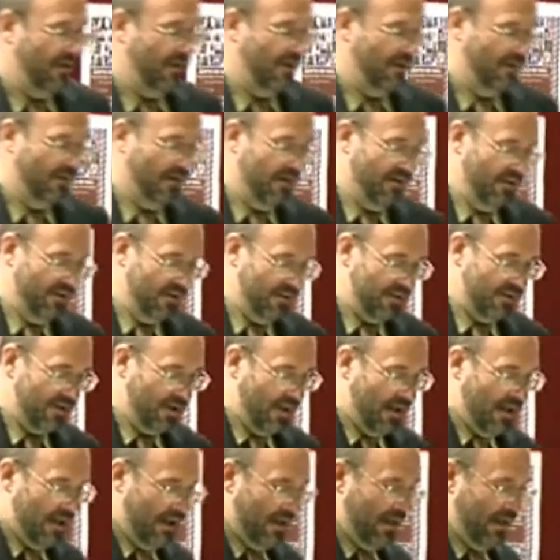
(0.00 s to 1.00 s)
here on the
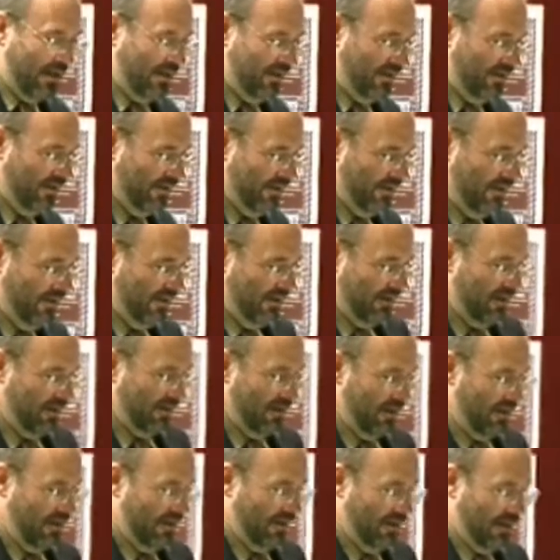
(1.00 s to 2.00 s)
slide.
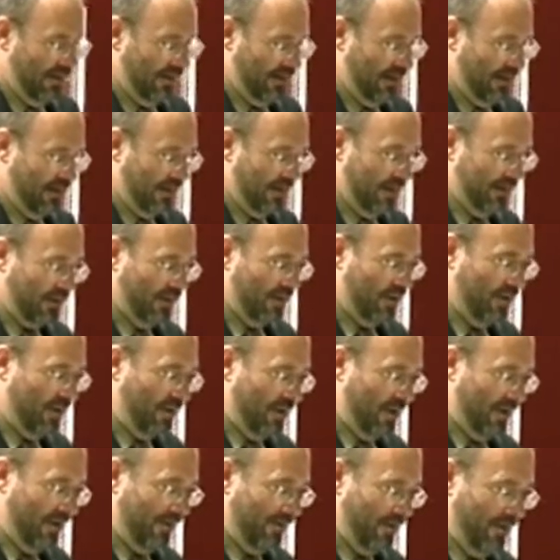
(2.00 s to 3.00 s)

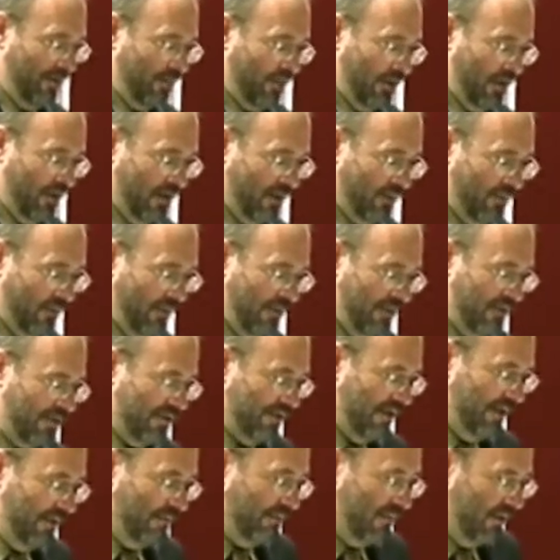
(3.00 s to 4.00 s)
Co-authored work with
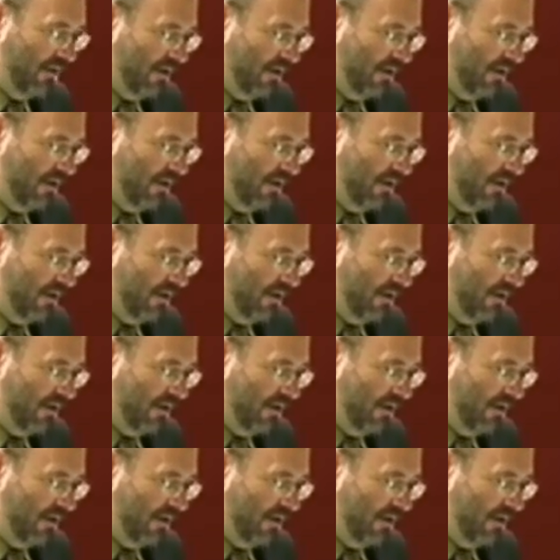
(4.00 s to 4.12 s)
Sam